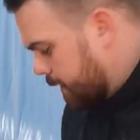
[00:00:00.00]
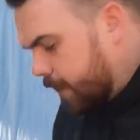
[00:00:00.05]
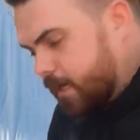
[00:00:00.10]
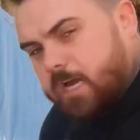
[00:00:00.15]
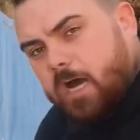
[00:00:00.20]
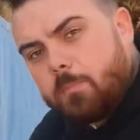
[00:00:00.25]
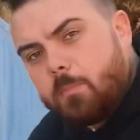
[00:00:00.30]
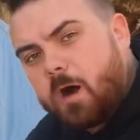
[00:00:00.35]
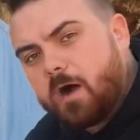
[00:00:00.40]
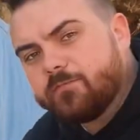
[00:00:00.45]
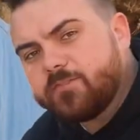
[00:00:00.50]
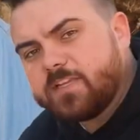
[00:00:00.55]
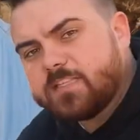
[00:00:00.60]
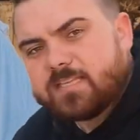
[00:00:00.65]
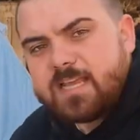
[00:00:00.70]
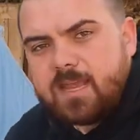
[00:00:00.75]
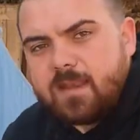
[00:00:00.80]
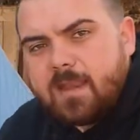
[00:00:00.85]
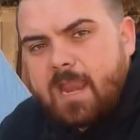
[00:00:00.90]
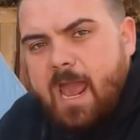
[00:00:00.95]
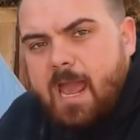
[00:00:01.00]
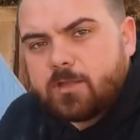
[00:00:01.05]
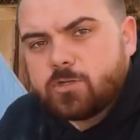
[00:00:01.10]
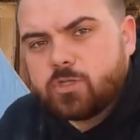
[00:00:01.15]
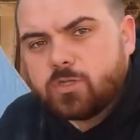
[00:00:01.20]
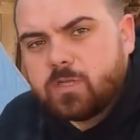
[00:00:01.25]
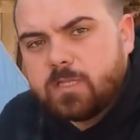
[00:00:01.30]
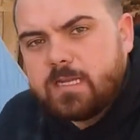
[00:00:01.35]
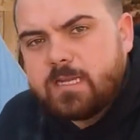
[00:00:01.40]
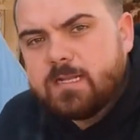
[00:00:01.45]
come off the tent
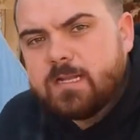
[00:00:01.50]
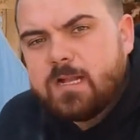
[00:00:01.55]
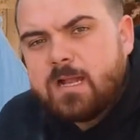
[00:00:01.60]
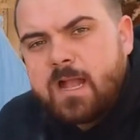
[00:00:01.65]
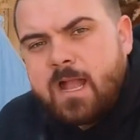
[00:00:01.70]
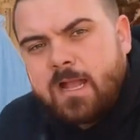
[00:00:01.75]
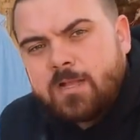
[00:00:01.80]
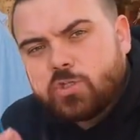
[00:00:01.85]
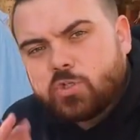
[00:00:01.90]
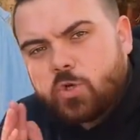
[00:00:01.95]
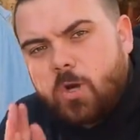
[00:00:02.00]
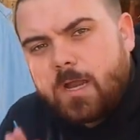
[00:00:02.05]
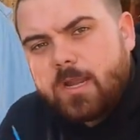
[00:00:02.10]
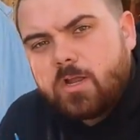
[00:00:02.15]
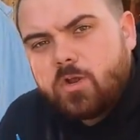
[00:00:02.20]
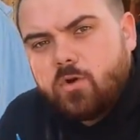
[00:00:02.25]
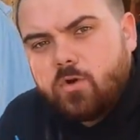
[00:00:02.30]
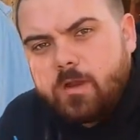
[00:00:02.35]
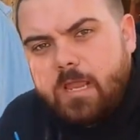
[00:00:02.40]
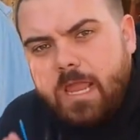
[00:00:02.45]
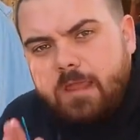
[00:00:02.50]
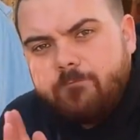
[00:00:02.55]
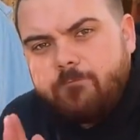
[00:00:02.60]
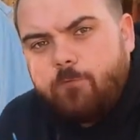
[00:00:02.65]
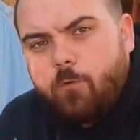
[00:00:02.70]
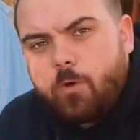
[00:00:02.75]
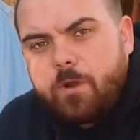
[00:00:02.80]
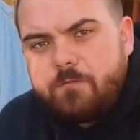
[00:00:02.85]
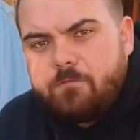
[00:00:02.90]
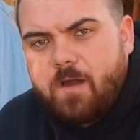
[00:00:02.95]
naturally and try to create
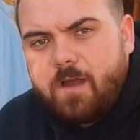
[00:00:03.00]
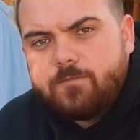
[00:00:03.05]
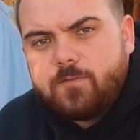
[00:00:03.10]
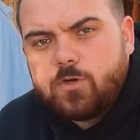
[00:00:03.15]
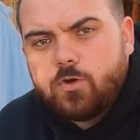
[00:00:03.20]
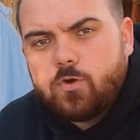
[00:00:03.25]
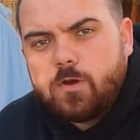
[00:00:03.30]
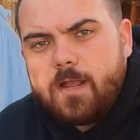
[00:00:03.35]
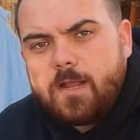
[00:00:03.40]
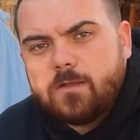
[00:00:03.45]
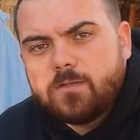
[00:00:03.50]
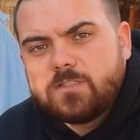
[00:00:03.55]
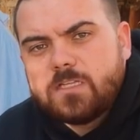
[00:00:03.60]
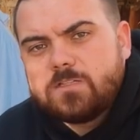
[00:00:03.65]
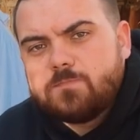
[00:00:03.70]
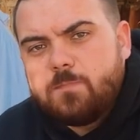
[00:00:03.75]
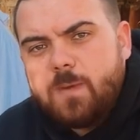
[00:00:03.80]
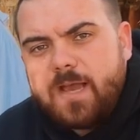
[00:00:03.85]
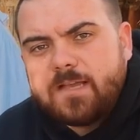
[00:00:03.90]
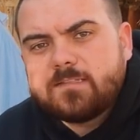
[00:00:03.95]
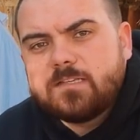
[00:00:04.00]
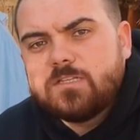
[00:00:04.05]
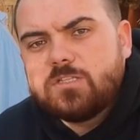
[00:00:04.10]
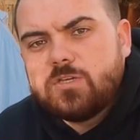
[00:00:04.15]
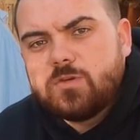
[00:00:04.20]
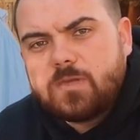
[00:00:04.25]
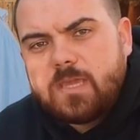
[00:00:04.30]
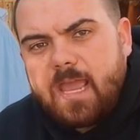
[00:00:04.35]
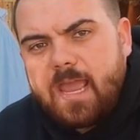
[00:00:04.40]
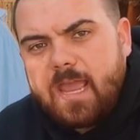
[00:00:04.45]
45-degree angles as best as you
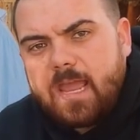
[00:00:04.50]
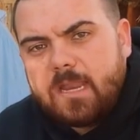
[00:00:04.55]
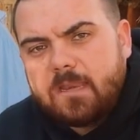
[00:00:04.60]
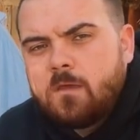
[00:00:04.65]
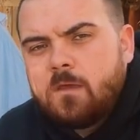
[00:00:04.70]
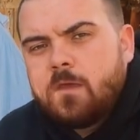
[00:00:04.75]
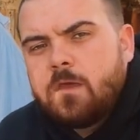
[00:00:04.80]
can,